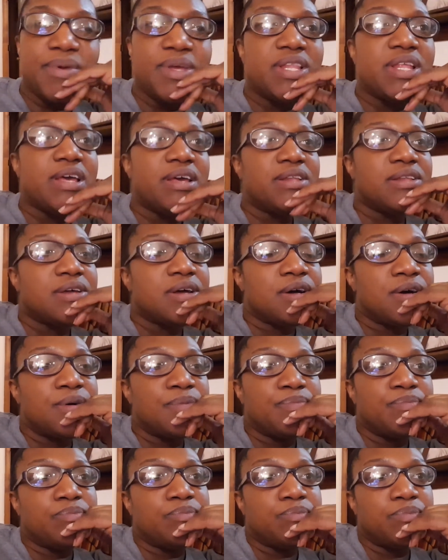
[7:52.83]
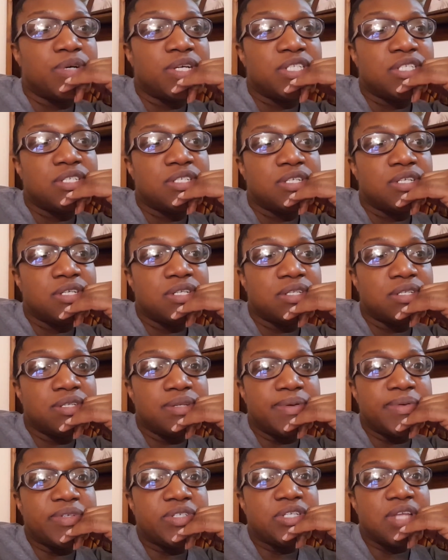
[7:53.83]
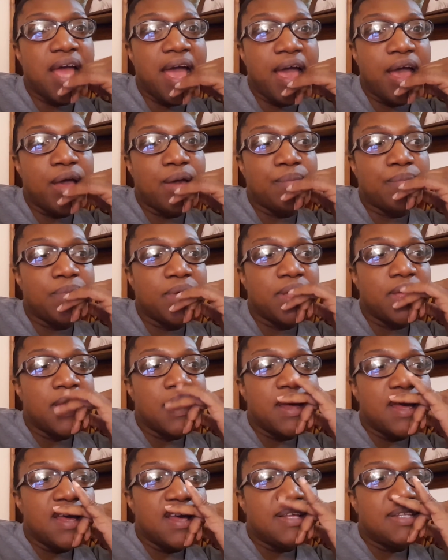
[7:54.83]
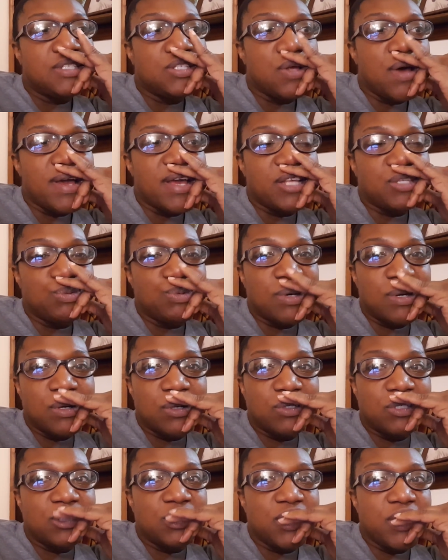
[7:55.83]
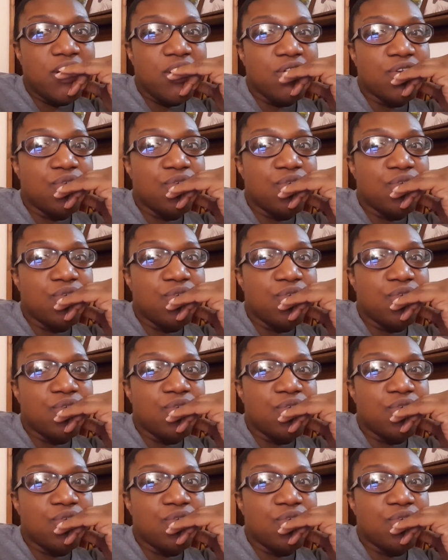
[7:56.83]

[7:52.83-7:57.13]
be that much time. So I guess we're gonna go to JR